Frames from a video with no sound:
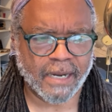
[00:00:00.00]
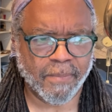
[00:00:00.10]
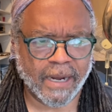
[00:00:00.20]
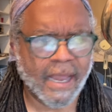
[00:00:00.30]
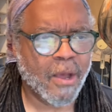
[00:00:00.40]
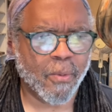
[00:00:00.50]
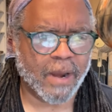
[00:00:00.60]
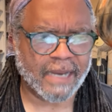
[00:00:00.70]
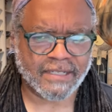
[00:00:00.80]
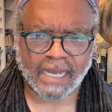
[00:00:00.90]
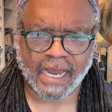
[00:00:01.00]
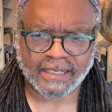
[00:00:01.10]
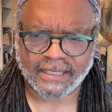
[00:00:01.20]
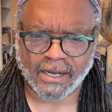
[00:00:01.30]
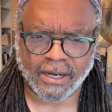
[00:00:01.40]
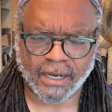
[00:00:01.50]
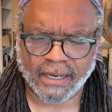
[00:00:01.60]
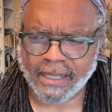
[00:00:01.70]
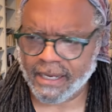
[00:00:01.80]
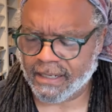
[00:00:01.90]
done but when I
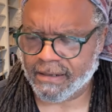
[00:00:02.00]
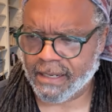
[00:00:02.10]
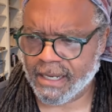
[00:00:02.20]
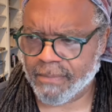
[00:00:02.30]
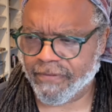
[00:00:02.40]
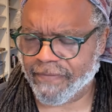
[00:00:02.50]
saw i think